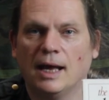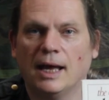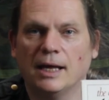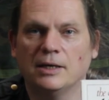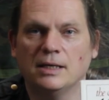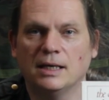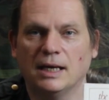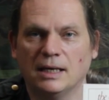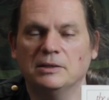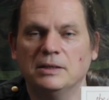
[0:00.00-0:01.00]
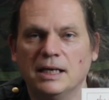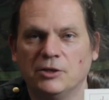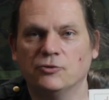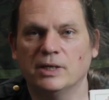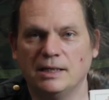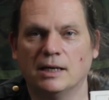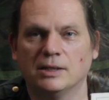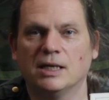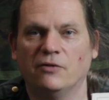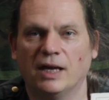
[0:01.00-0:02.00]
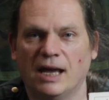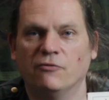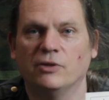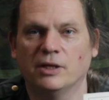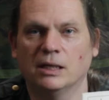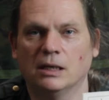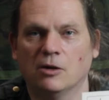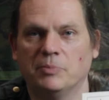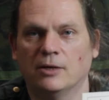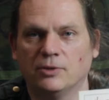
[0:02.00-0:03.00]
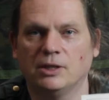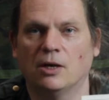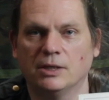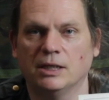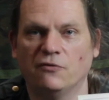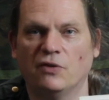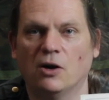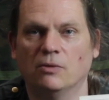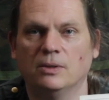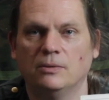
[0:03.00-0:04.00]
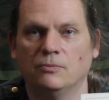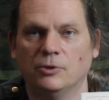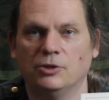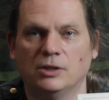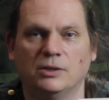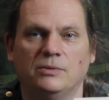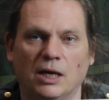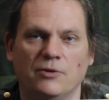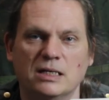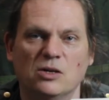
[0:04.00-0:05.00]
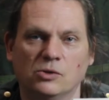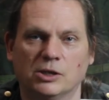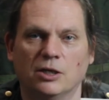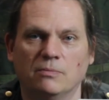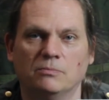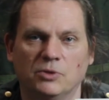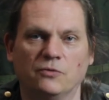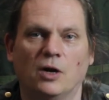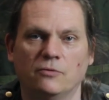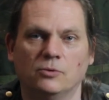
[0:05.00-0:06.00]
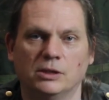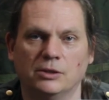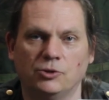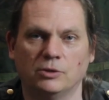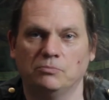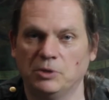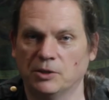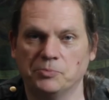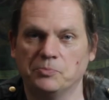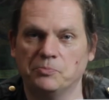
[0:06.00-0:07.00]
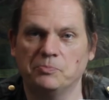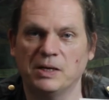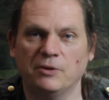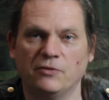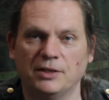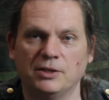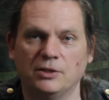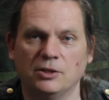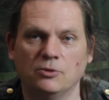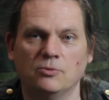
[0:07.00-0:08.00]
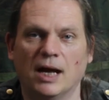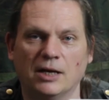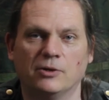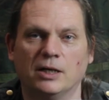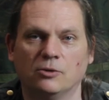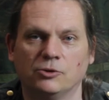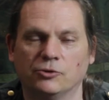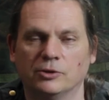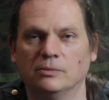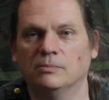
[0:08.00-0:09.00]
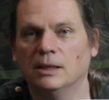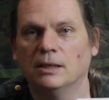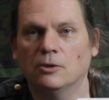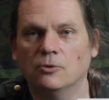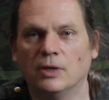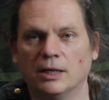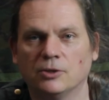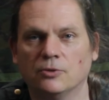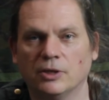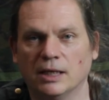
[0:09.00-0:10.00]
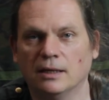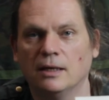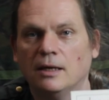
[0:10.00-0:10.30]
and it literally does cover everything about starting a farm, which is the only long-term survival solution. You know, people have had to do agriculture and all that sort of thing